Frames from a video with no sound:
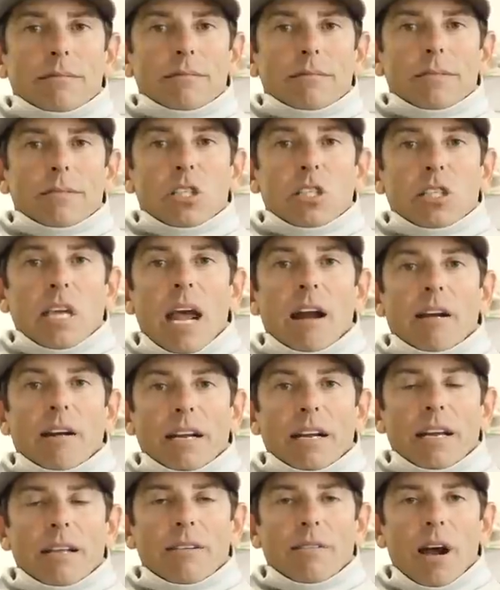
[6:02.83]

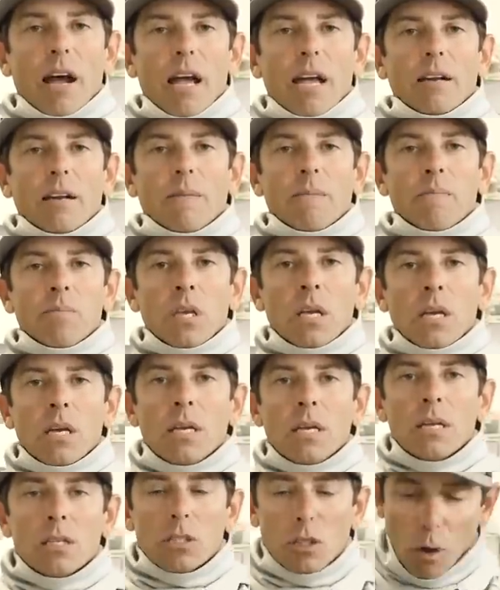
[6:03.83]
scaring it, right?
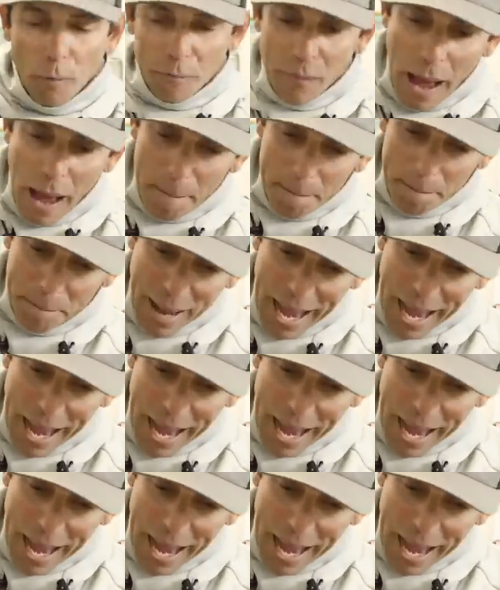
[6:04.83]
So if that